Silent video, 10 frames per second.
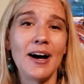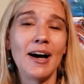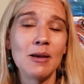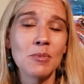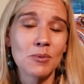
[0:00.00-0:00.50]

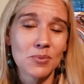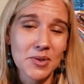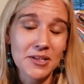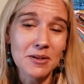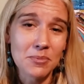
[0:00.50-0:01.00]
I'm
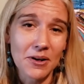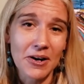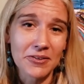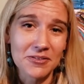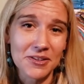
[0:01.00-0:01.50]
really
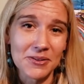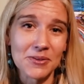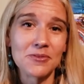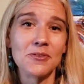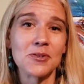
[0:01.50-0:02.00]
proud of
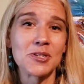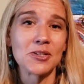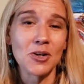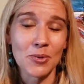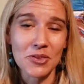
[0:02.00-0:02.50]
you
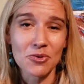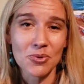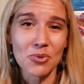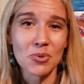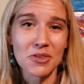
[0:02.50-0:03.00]
for going
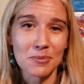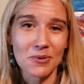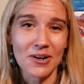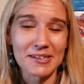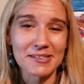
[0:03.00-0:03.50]
through the
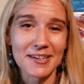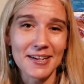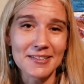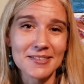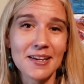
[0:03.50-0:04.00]

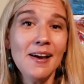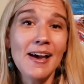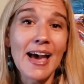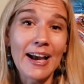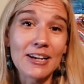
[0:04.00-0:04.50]
process.
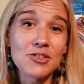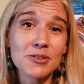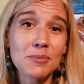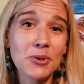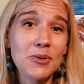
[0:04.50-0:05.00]
As
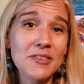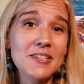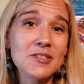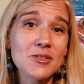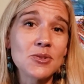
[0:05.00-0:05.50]
you're uploading
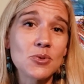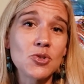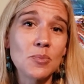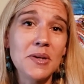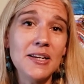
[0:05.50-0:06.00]
these to
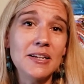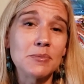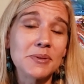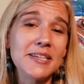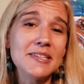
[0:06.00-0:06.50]
social
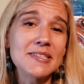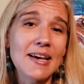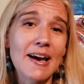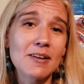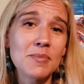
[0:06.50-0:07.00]
media, please
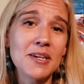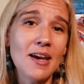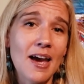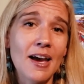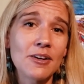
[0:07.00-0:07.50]
tag me
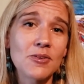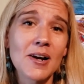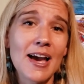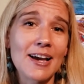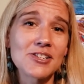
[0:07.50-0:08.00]
at or
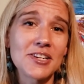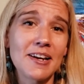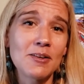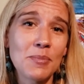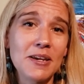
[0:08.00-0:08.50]

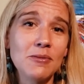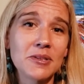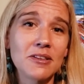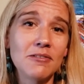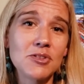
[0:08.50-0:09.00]
hashtag
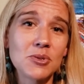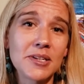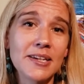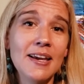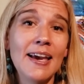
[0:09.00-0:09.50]

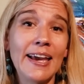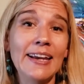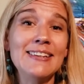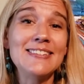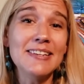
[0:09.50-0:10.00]
paintwithlovejoy
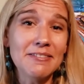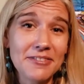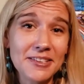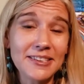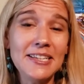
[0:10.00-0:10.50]
and
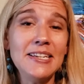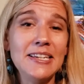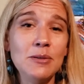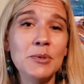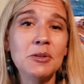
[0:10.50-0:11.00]
definitely
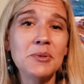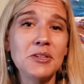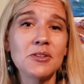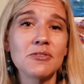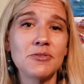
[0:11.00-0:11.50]
email
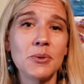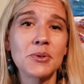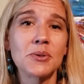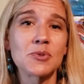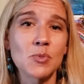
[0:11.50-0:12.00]
me your
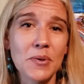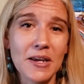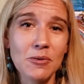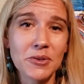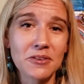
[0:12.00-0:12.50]
photos,
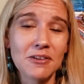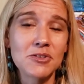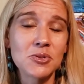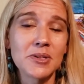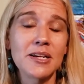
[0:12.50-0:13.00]

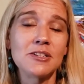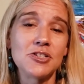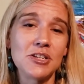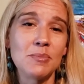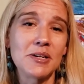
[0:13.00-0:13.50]
paintwithlovejoy at
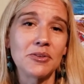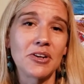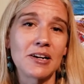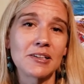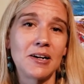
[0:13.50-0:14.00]

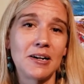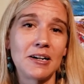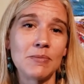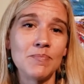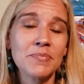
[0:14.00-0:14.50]

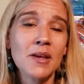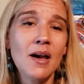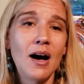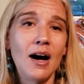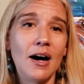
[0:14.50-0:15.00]

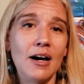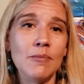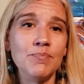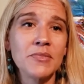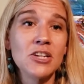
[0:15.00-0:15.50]
gmail.com.
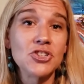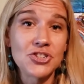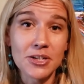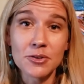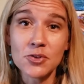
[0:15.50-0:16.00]
Um,
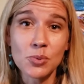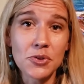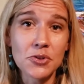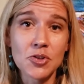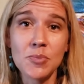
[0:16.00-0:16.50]
share this
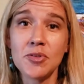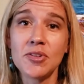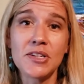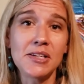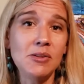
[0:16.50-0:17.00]
with your
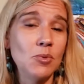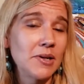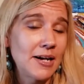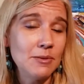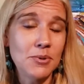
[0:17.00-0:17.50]
community.
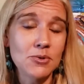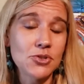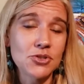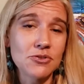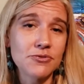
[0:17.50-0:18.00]
When I
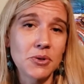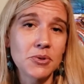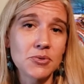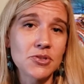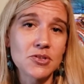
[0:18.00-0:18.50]
post your
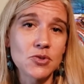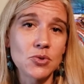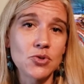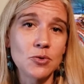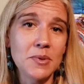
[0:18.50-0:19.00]
photos on
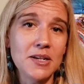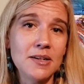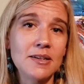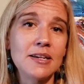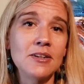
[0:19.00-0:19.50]
social
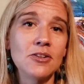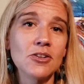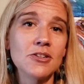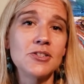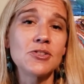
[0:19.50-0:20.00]
media, it
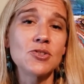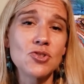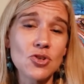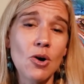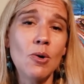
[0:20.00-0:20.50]
encourages
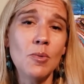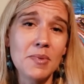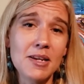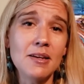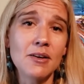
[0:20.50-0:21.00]
so
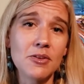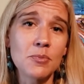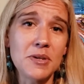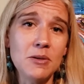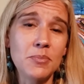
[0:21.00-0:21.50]
many
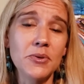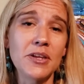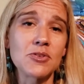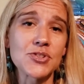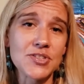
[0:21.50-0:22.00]
other people
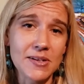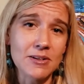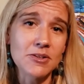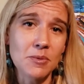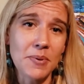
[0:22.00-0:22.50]
that are
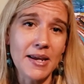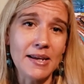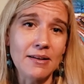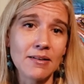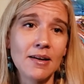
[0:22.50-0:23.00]
scared to
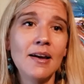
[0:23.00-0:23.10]
paint